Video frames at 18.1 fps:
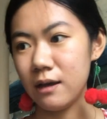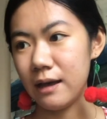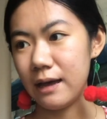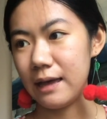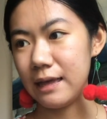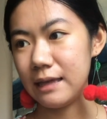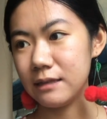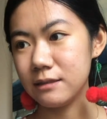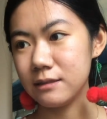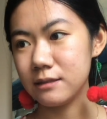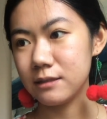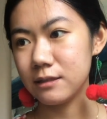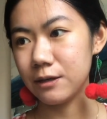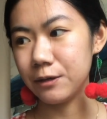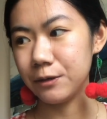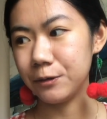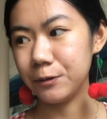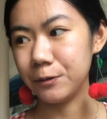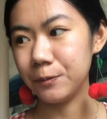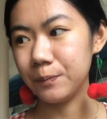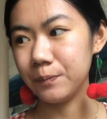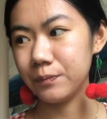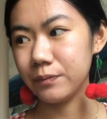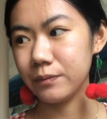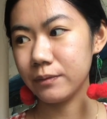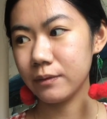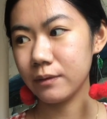And so
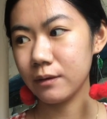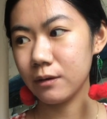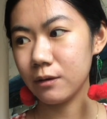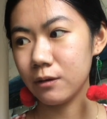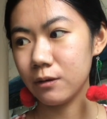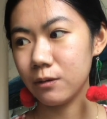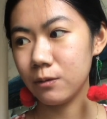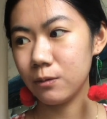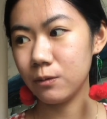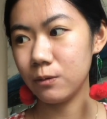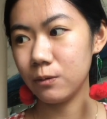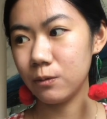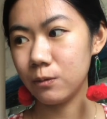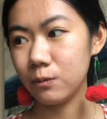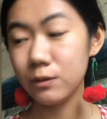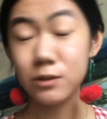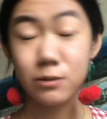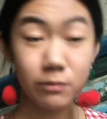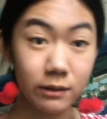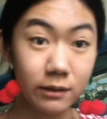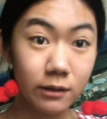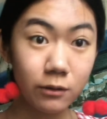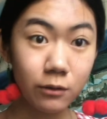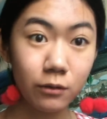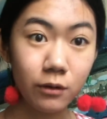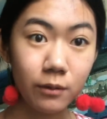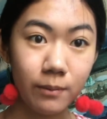what's really
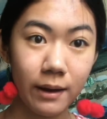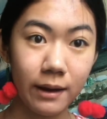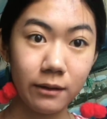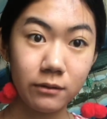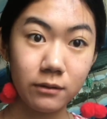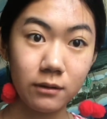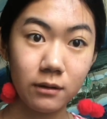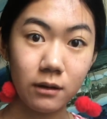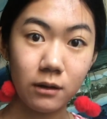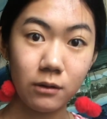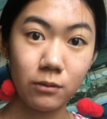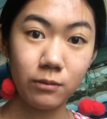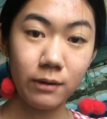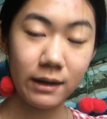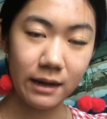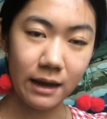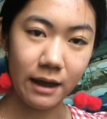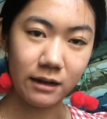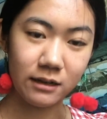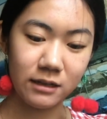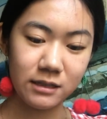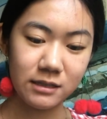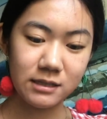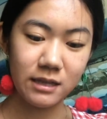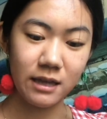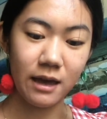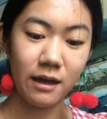cool about Red Hat
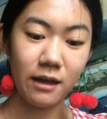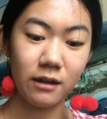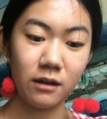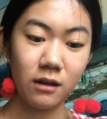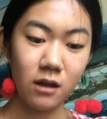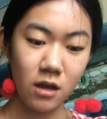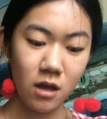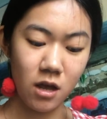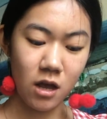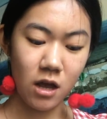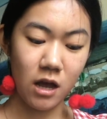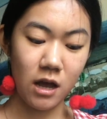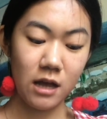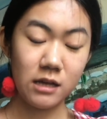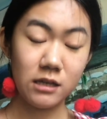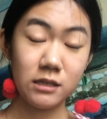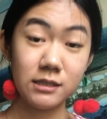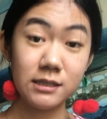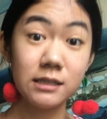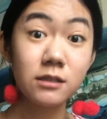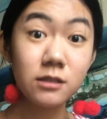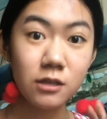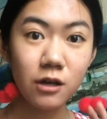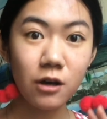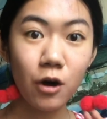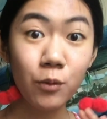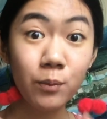is that since
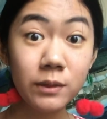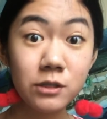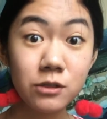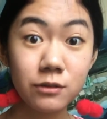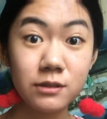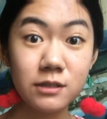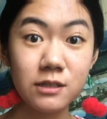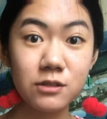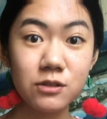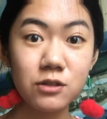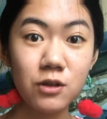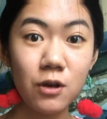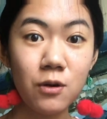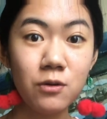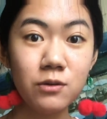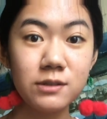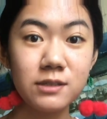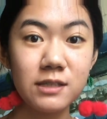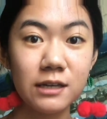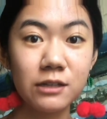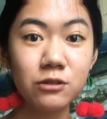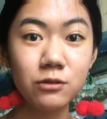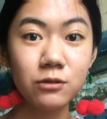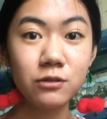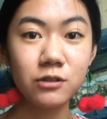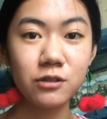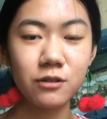open source is so
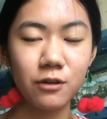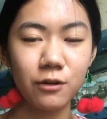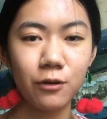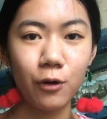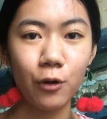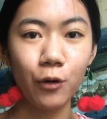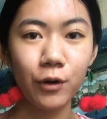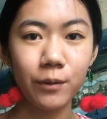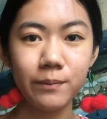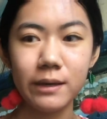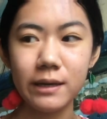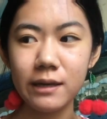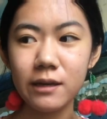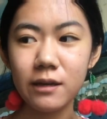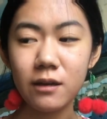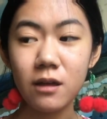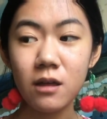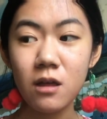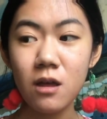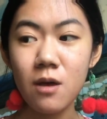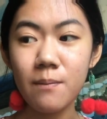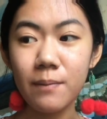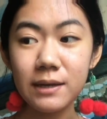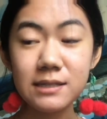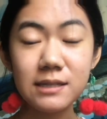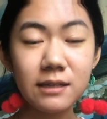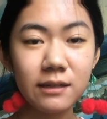central to their core being,
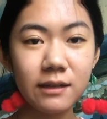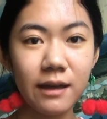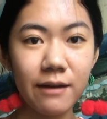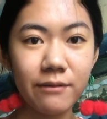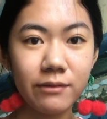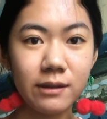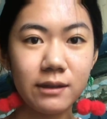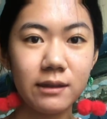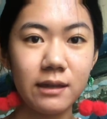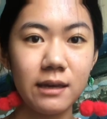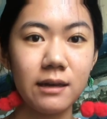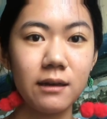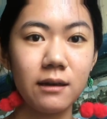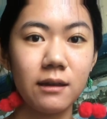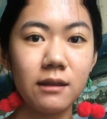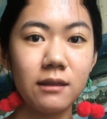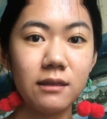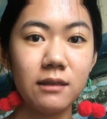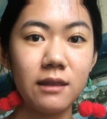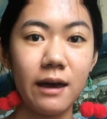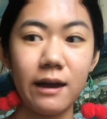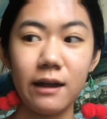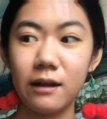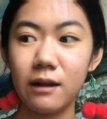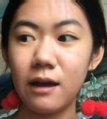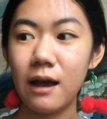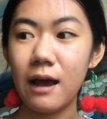basically everything
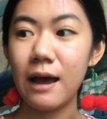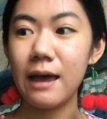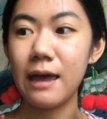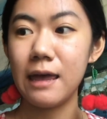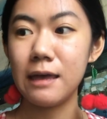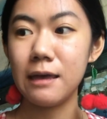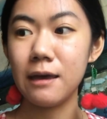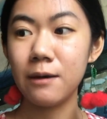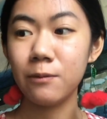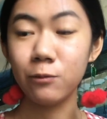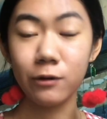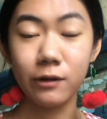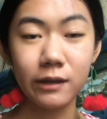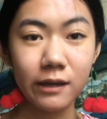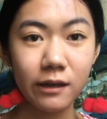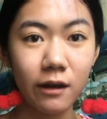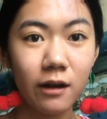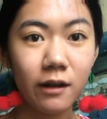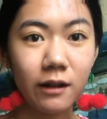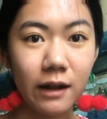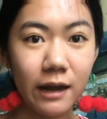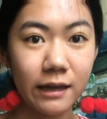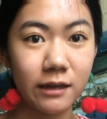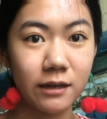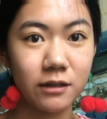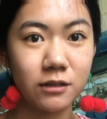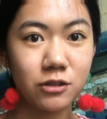that I am working on I
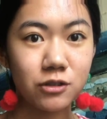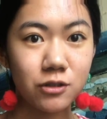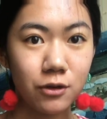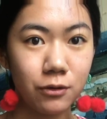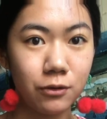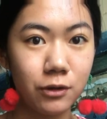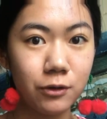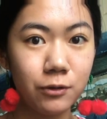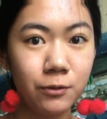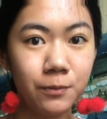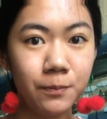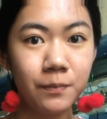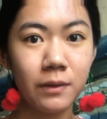can show you,